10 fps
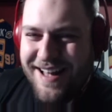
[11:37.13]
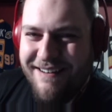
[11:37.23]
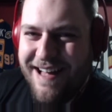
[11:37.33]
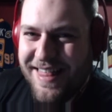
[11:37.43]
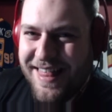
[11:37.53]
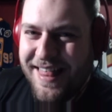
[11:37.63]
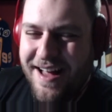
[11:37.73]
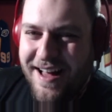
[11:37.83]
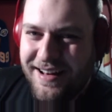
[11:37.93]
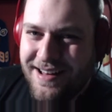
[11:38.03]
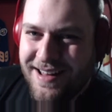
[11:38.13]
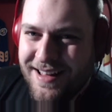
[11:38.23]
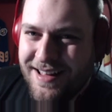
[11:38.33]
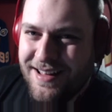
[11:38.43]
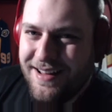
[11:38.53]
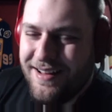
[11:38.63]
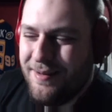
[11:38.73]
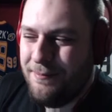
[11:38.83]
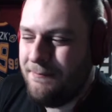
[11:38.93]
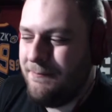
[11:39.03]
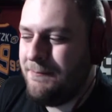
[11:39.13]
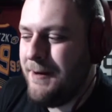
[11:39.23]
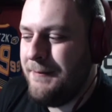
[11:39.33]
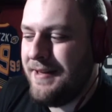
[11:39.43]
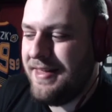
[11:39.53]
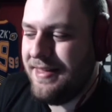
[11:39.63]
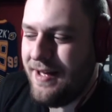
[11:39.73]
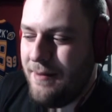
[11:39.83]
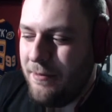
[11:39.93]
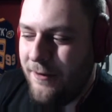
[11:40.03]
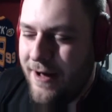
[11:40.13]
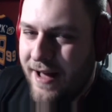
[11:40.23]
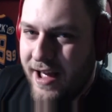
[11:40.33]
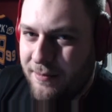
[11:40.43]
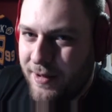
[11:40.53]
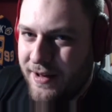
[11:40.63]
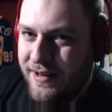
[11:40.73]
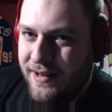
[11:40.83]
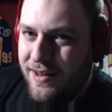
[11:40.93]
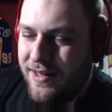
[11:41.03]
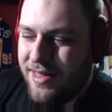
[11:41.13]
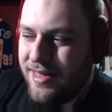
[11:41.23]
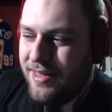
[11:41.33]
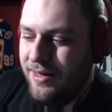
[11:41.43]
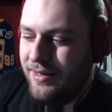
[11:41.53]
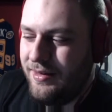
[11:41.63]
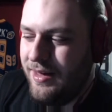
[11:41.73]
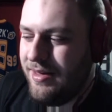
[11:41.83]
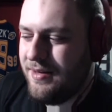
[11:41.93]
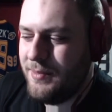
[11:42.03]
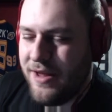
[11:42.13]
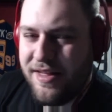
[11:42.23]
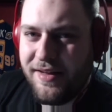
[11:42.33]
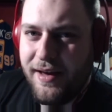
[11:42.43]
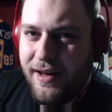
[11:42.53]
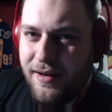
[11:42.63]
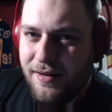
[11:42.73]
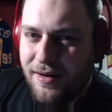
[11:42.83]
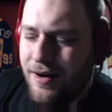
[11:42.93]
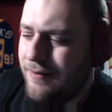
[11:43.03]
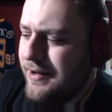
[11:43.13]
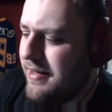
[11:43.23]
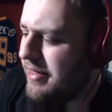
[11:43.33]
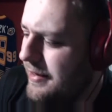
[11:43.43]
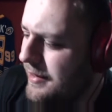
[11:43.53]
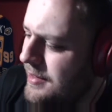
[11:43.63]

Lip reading: glasses on, probably because he's not blind, but he needs them to see, obviously.